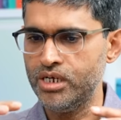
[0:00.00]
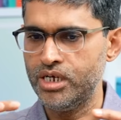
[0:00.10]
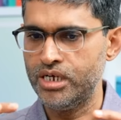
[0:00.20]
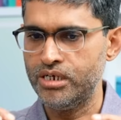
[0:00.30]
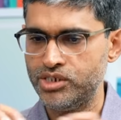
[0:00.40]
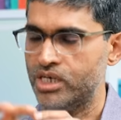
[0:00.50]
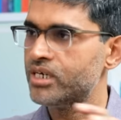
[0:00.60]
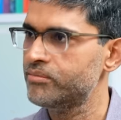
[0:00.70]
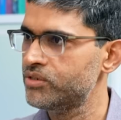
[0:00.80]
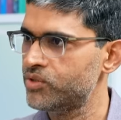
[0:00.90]
uh, chunk
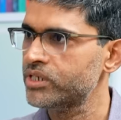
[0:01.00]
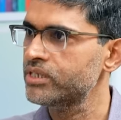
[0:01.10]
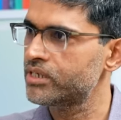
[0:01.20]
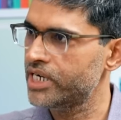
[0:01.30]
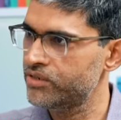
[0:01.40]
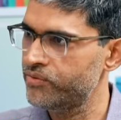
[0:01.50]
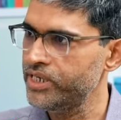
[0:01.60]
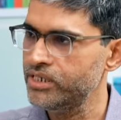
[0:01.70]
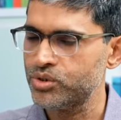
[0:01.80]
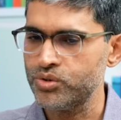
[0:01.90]
up the work in the right
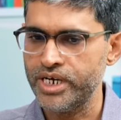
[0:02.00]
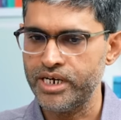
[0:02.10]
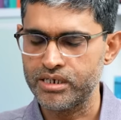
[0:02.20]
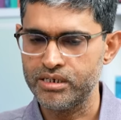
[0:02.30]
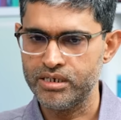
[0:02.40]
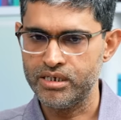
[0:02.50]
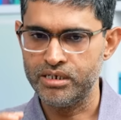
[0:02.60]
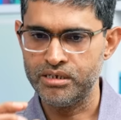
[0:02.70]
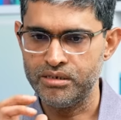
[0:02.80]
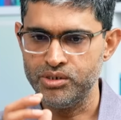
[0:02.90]
way so that
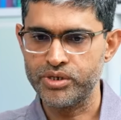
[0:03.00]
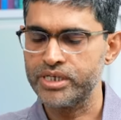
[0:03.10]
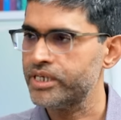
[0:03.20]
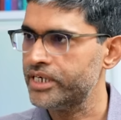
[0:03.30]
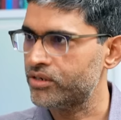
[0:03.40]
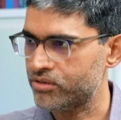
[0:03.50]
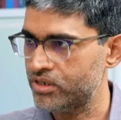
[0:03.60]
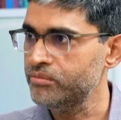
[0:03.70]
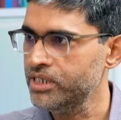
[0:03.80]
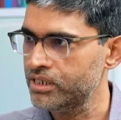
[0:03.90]
uh, you can create
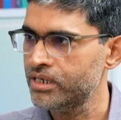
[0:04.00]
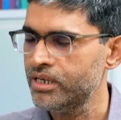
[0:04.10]
autonomy.